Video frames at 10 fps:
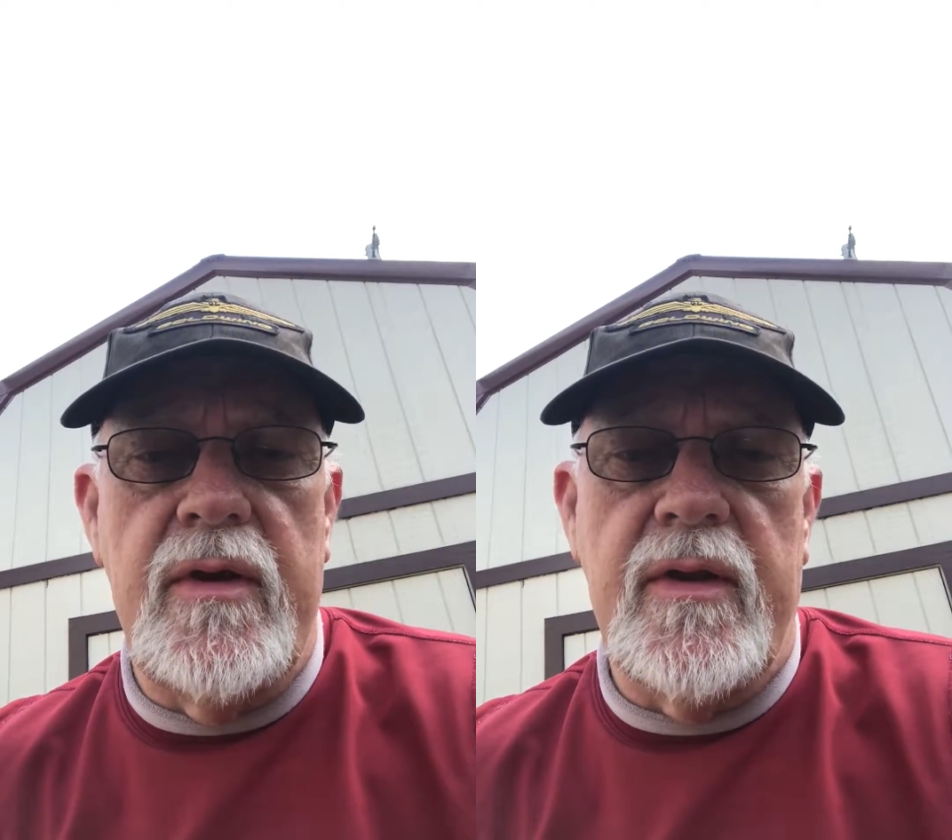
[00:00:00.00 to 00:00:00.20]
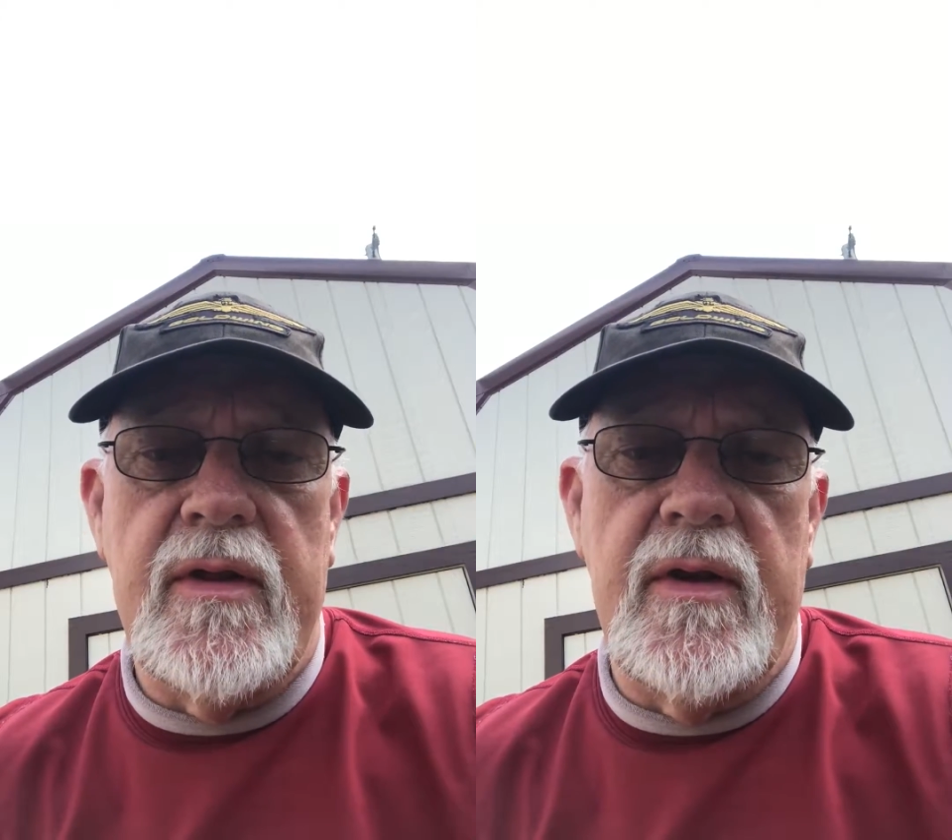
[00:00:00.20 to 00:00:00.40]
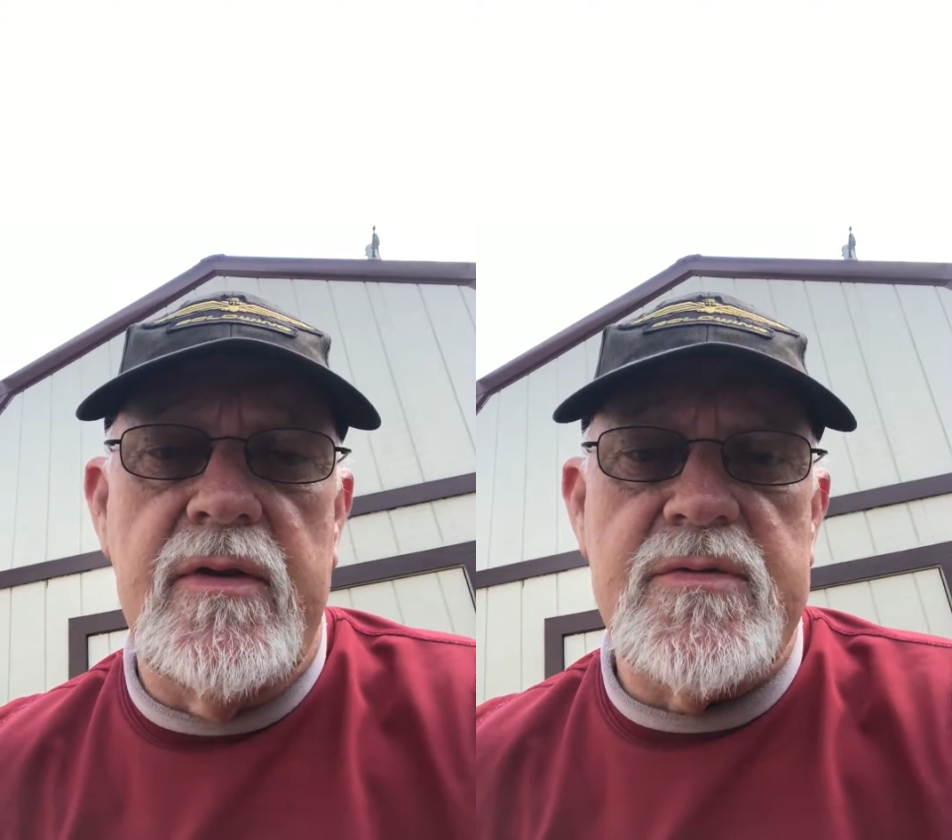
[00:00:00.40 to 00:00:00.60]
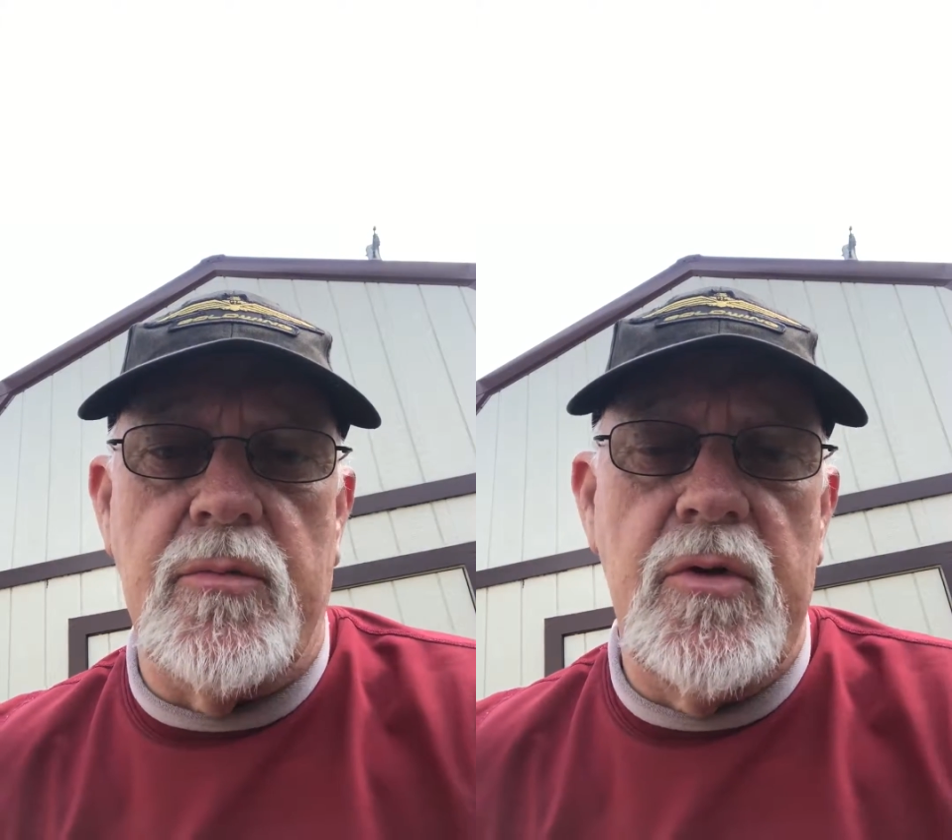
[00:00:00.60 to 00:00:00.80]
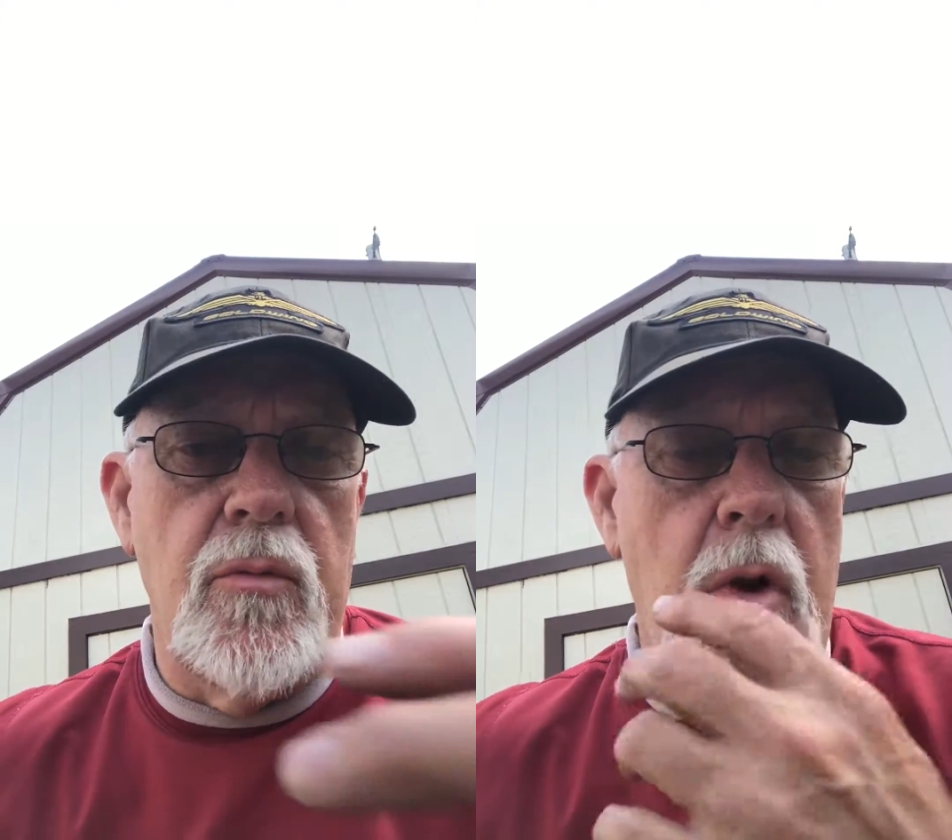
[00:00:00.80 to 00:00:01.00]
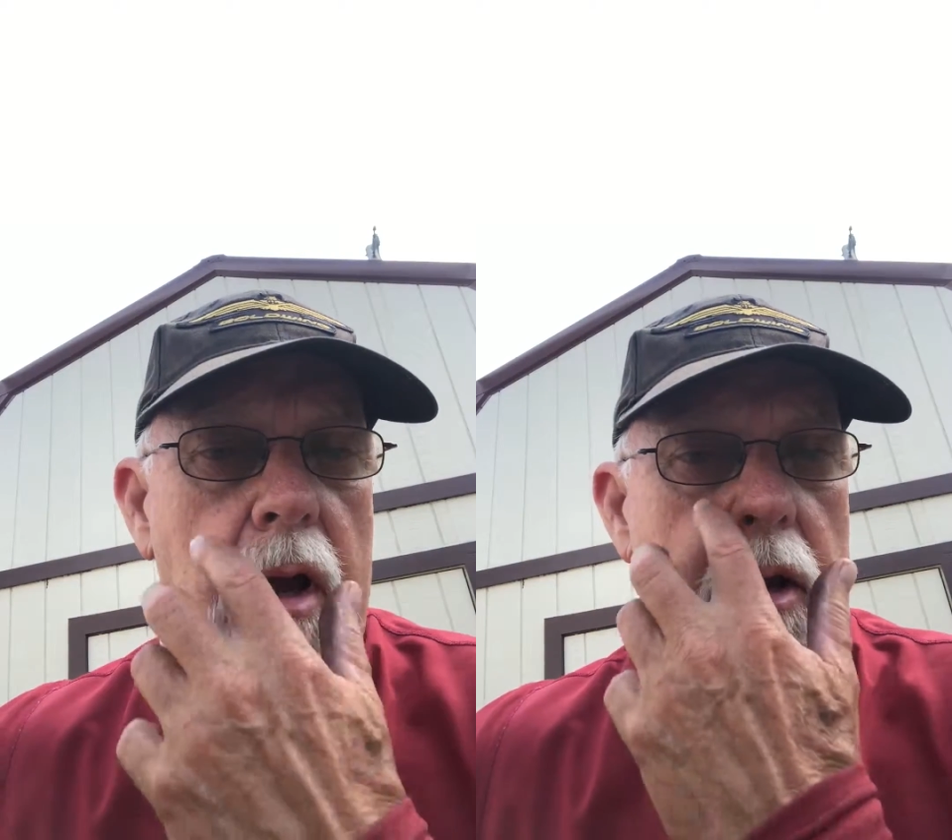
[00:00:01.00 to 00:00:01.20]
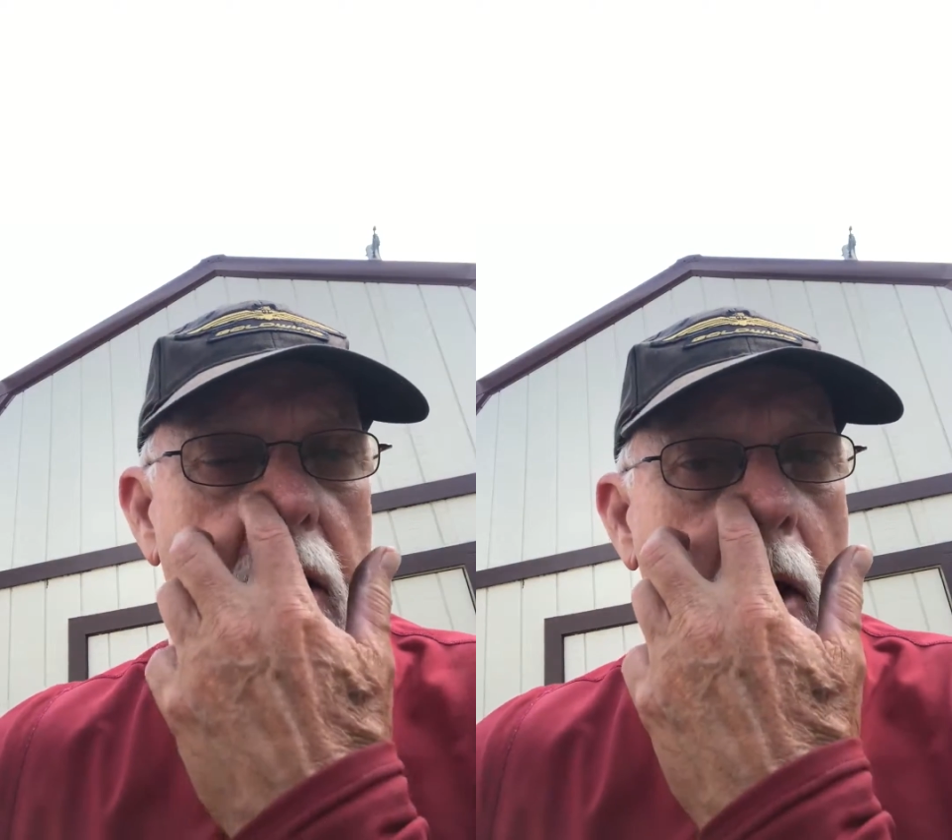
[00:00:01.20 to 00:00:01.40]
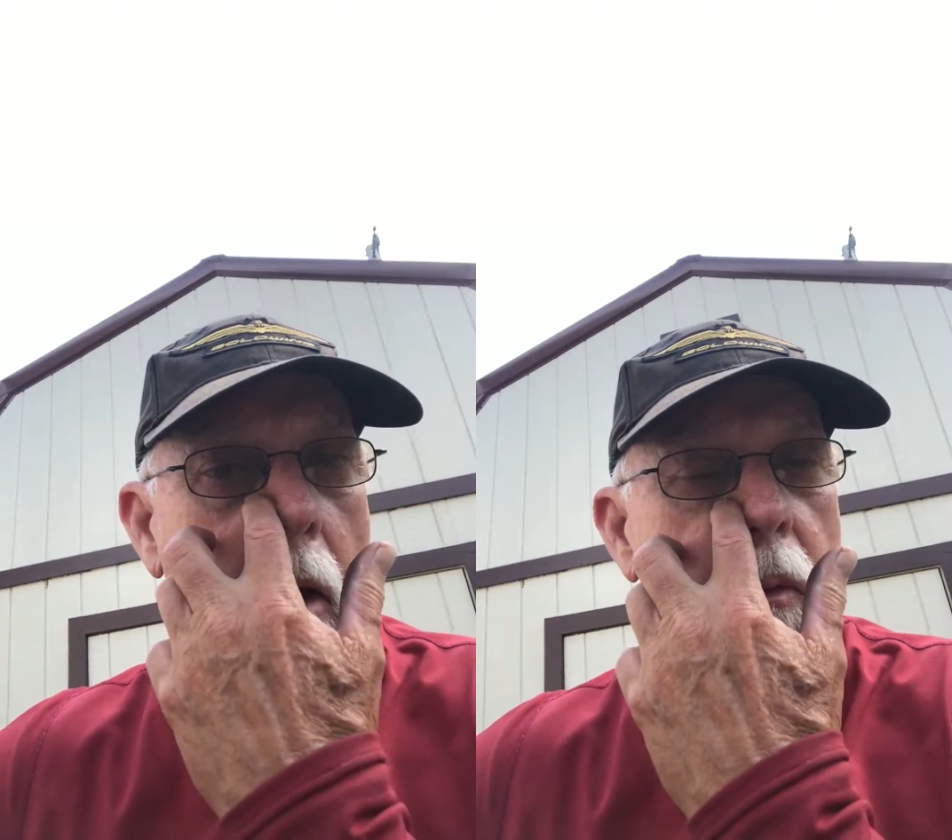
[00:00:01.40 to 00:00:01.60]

and getting in some good riding.